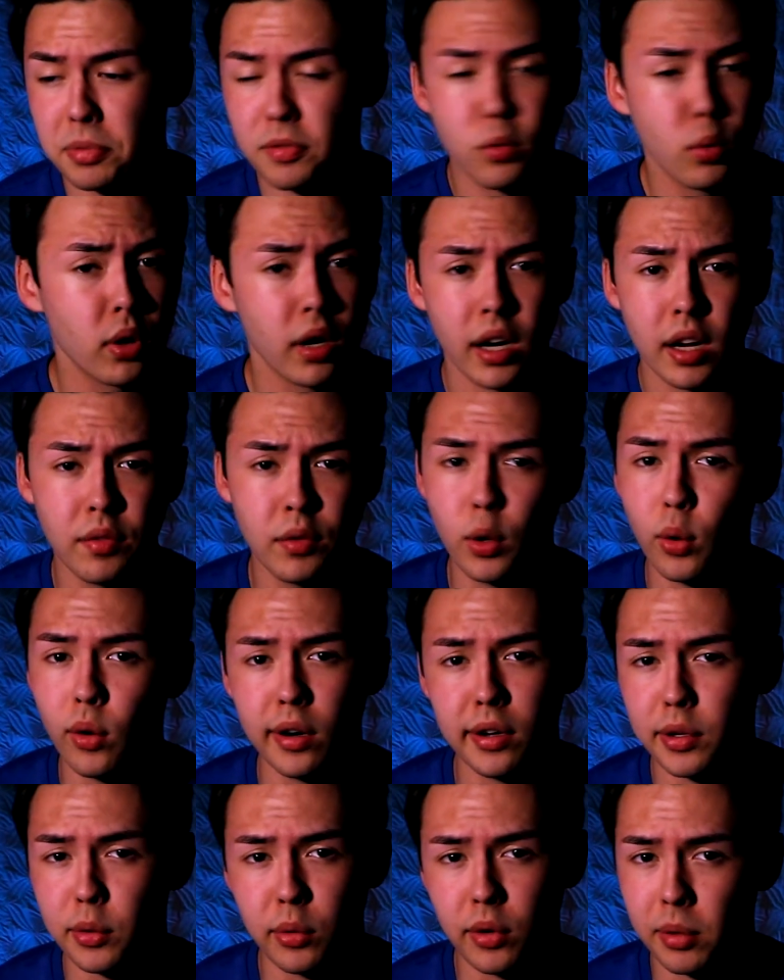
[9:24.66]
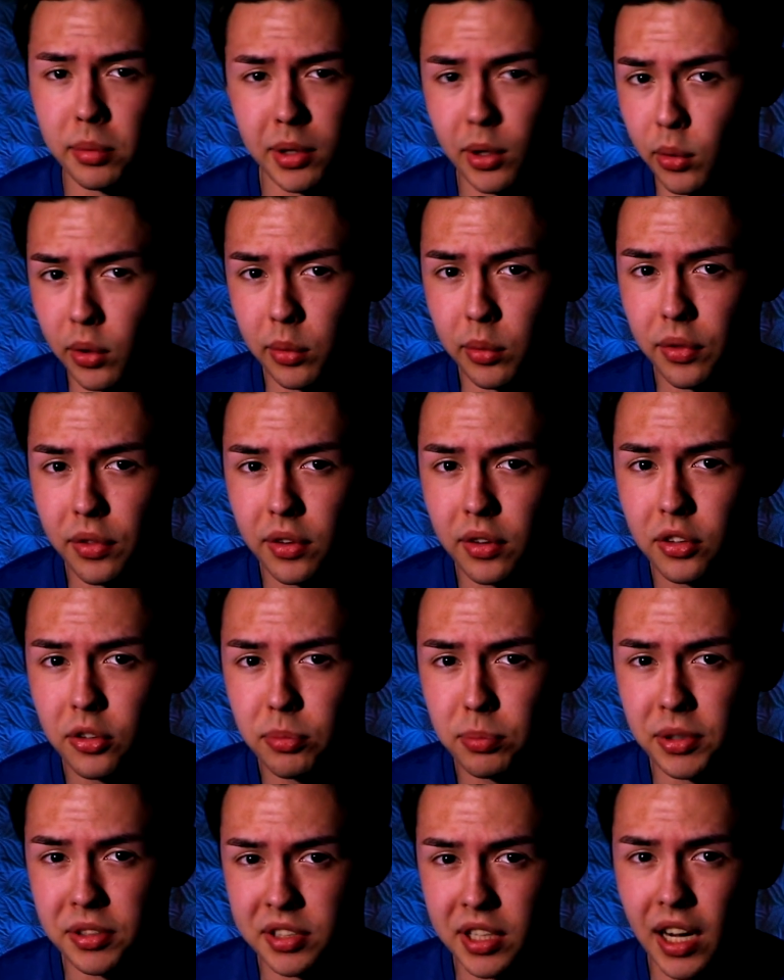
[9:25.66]
before, I have no idea where I'm going with this.
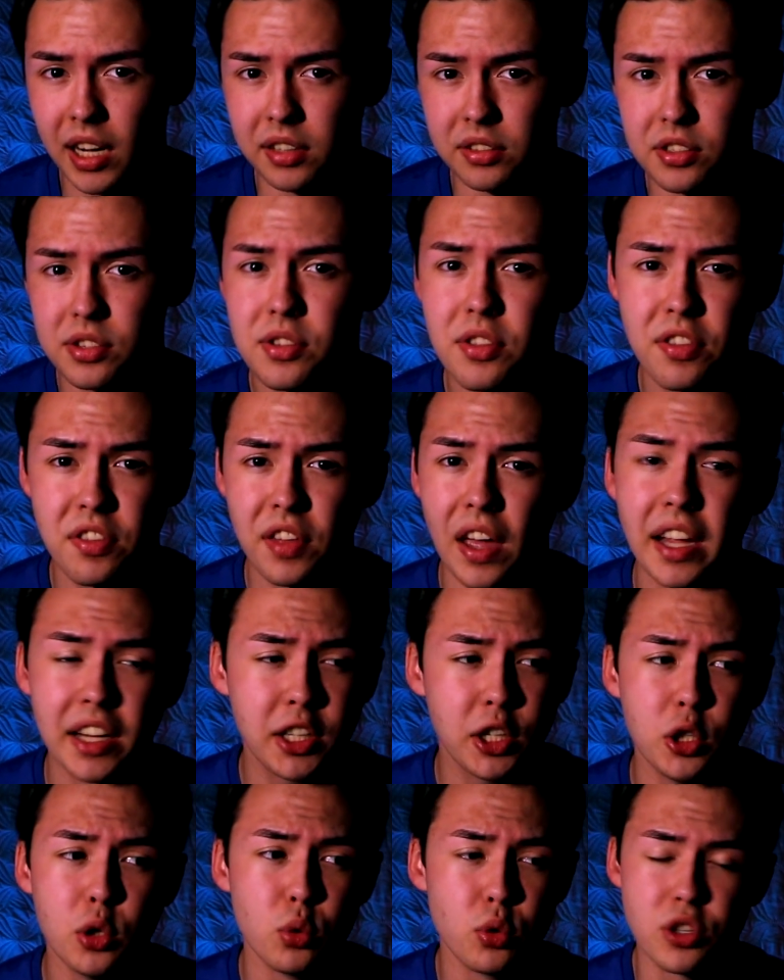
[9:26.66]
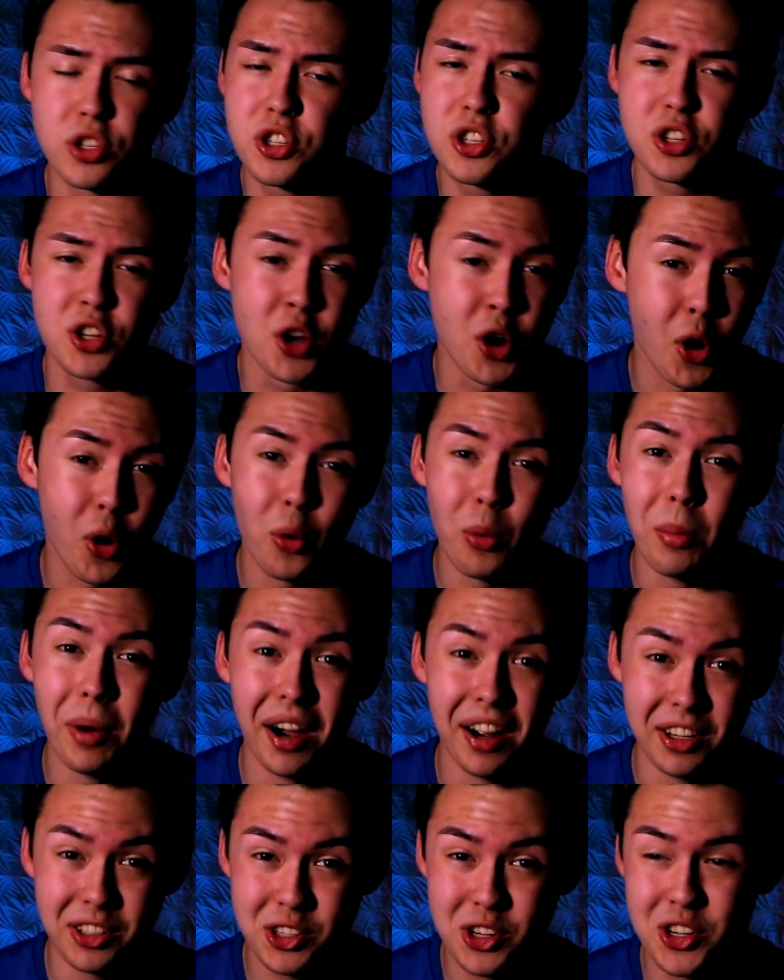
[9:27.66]
Besides, thank you so
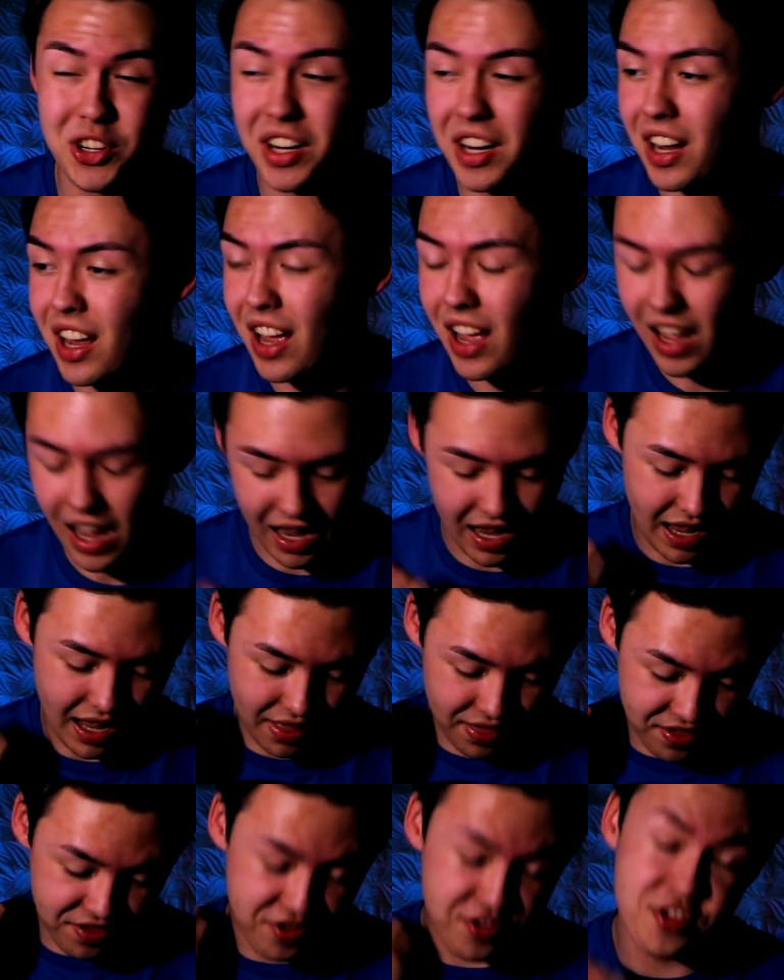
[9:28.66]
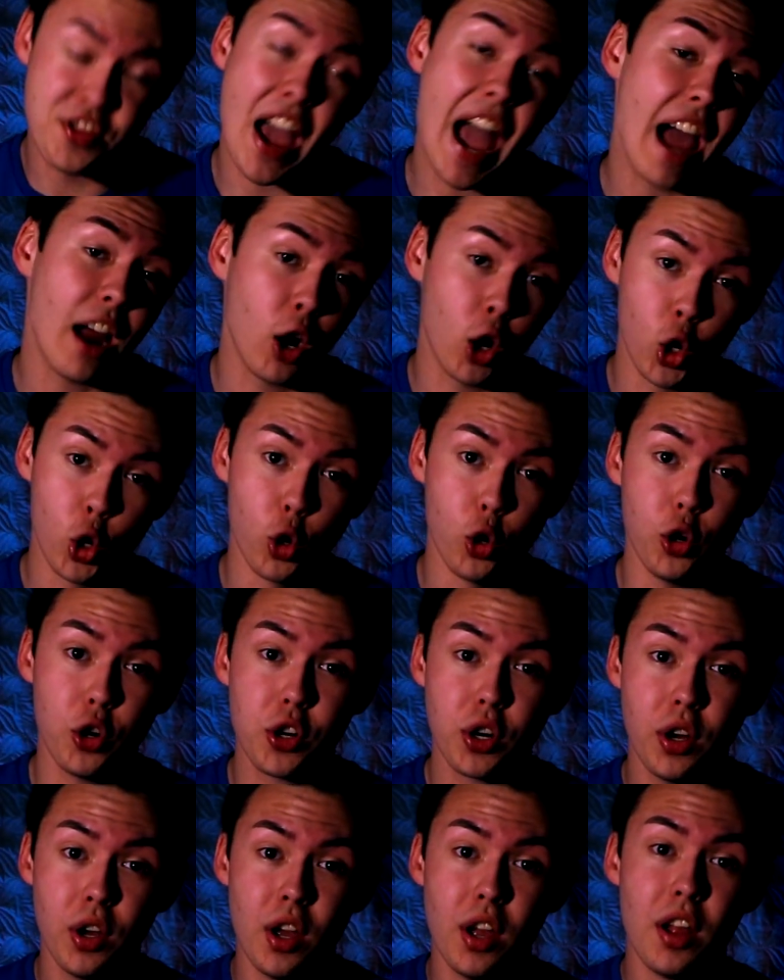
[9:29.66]
much. That hurt.
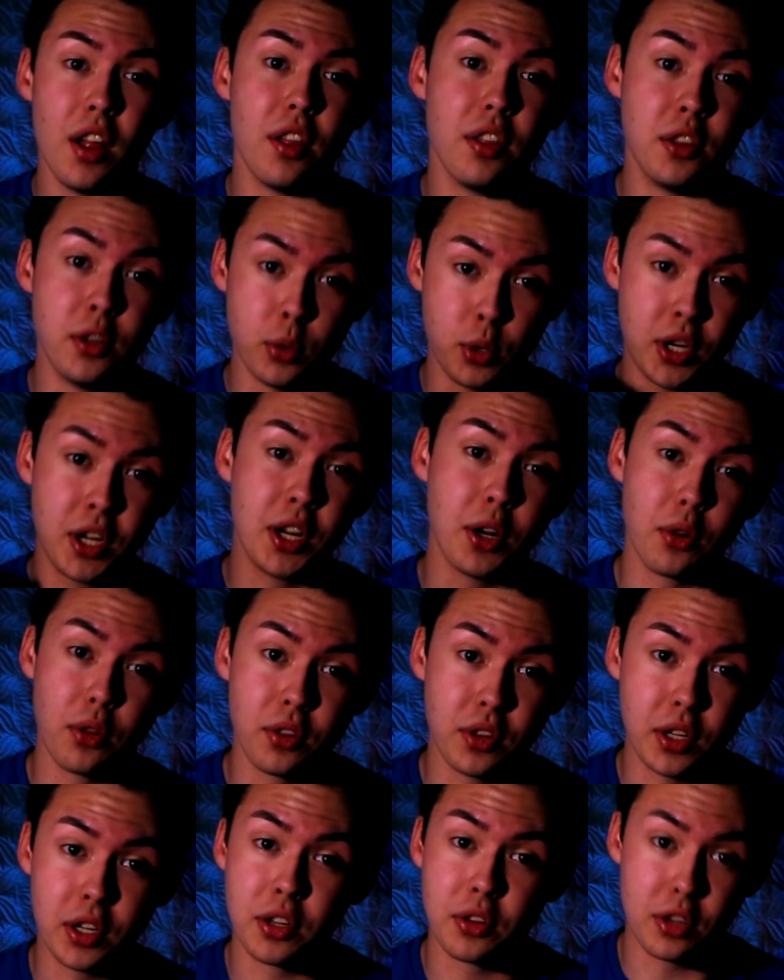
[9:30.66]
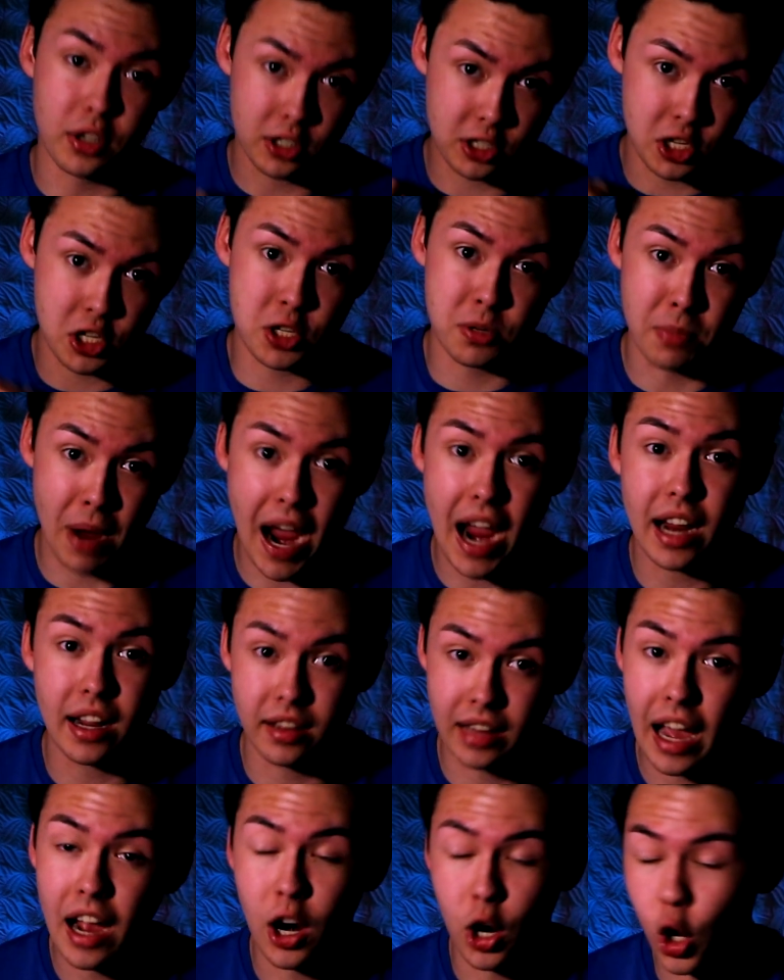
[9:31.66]
You hear their smack?
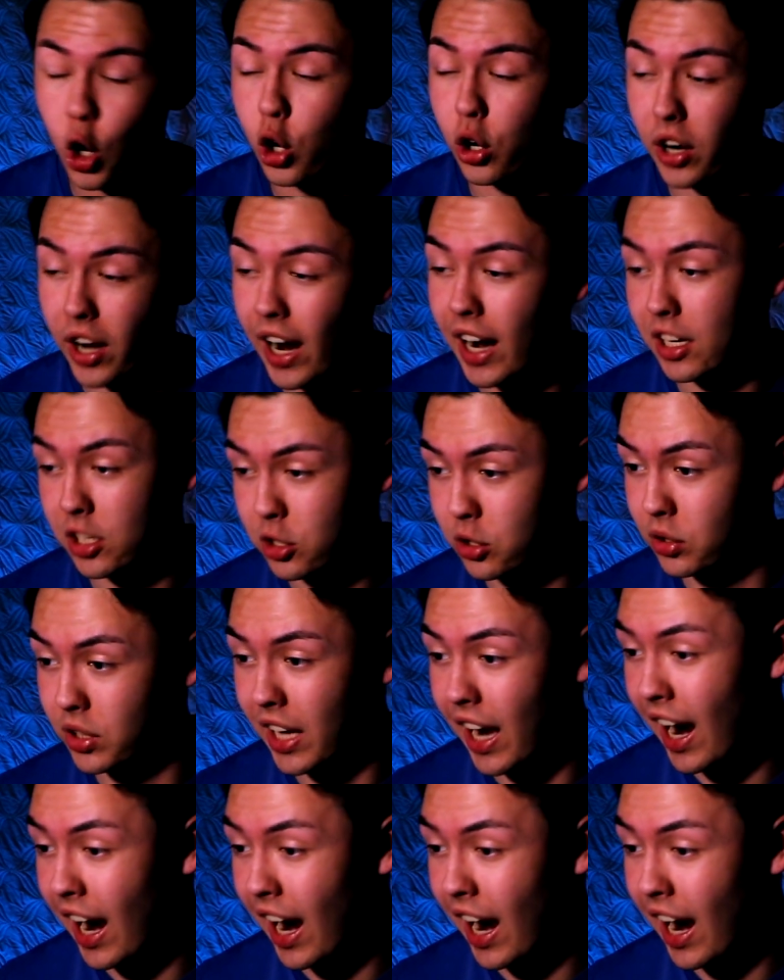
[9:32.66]
That hurt, actually.